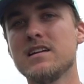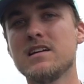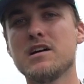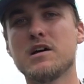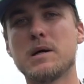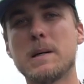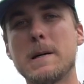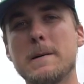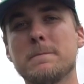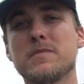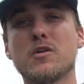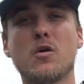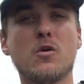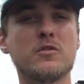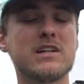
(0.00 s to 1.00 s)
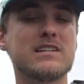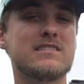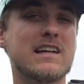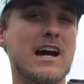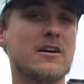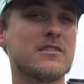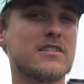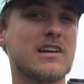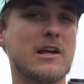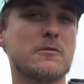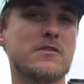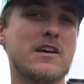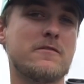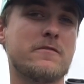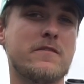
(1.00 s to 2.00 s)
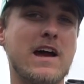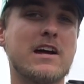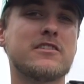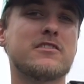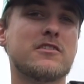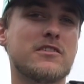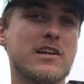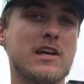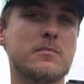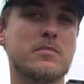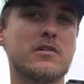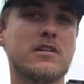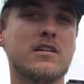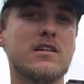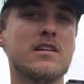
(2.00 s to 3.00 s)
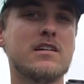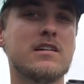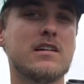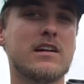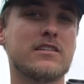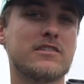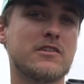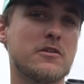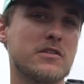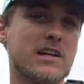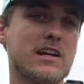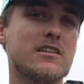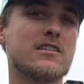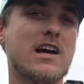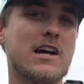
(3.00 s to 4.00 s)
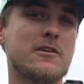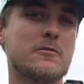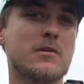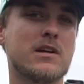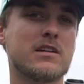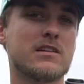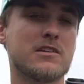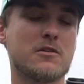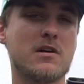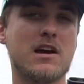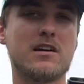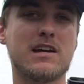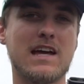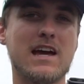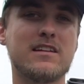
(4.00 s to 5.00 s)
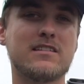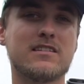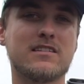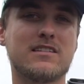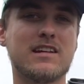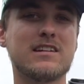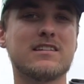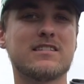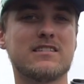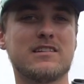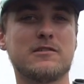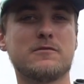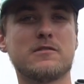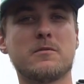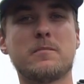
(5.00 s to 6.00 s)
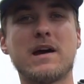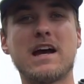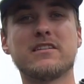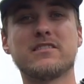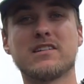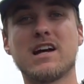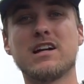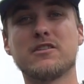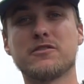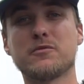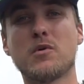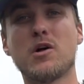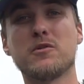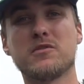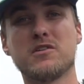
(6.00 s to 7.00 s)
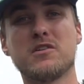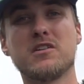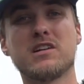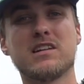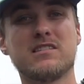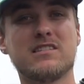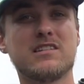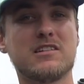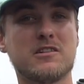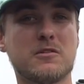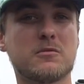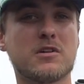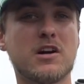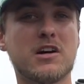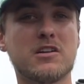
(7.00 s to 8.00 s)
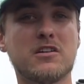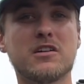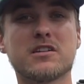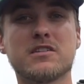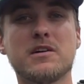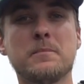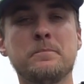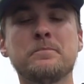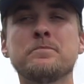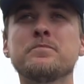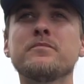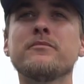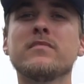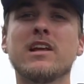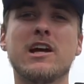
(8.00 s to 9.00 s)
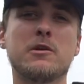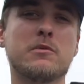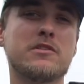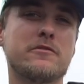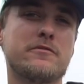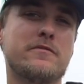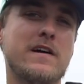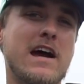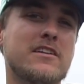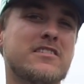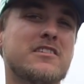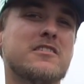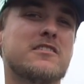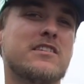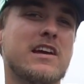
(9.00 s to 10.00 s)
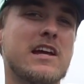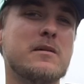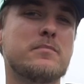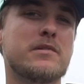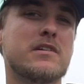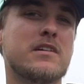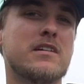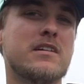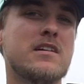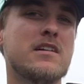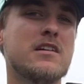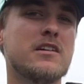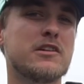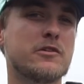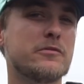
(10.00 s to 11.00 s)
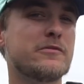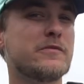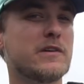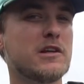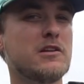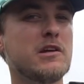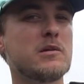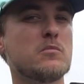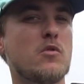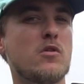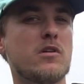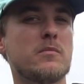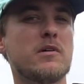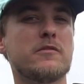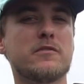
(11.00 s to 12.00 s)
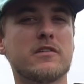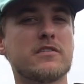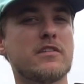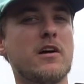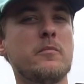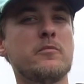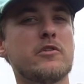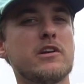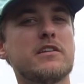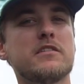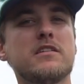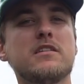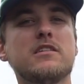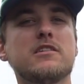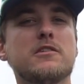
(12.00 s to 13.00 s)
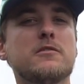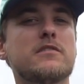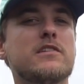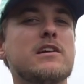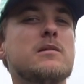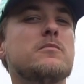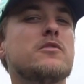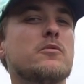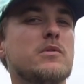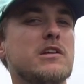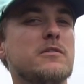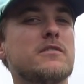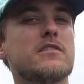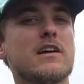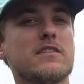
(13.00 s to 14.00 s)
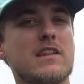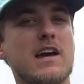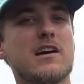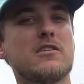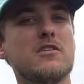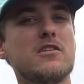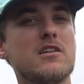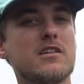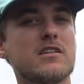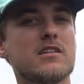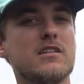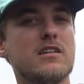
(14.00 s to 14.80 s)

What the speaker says: The only downside with that faster taper is, you know, the Carolina rig, it has a tendency for the bass to kind of swallow the hook and, you know, gut hook them. And with a faster taper, you're feeling more, but for some reason, you seem to, when you set that hook,